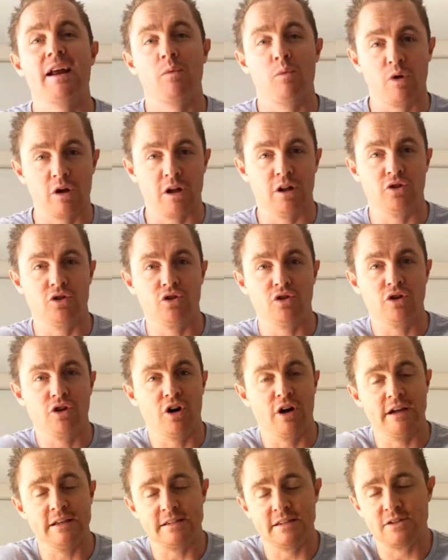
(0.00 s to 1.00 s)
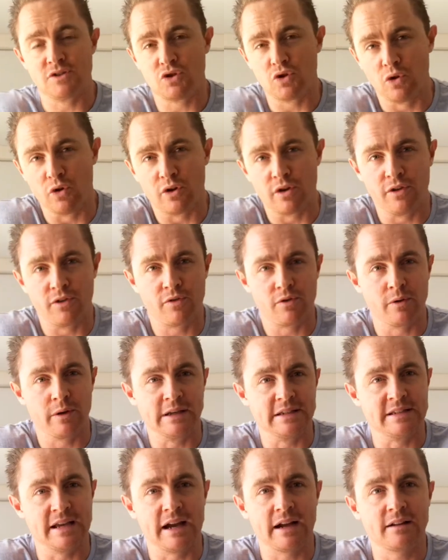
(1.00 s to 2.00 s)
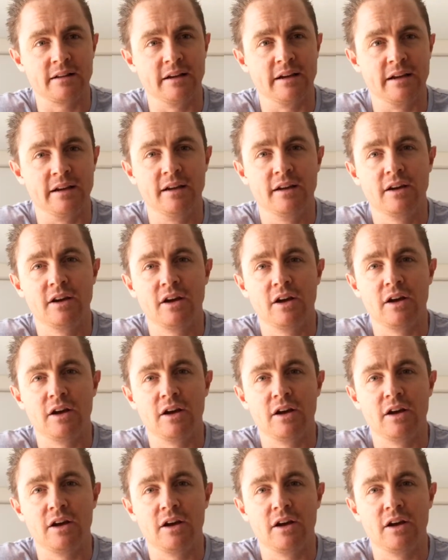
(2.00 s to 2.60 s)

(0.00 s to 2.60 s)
and what I'll do, guys, is talk you through exactly